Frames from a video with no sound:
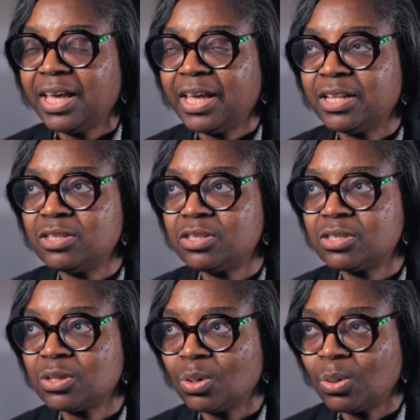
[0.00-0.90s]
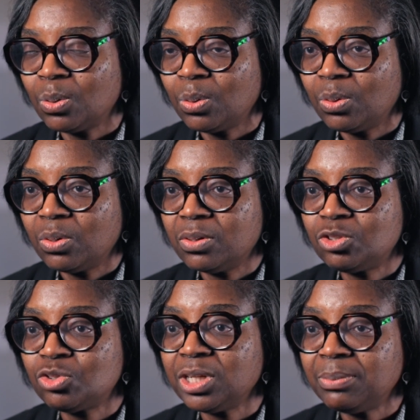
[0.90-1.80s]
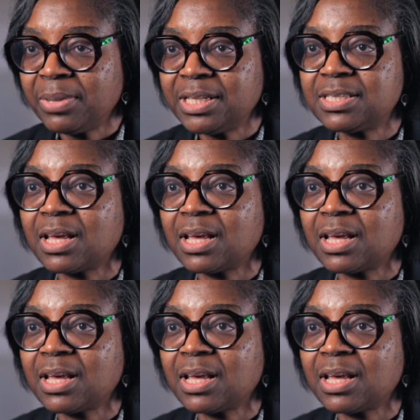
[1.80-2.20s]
and so treatments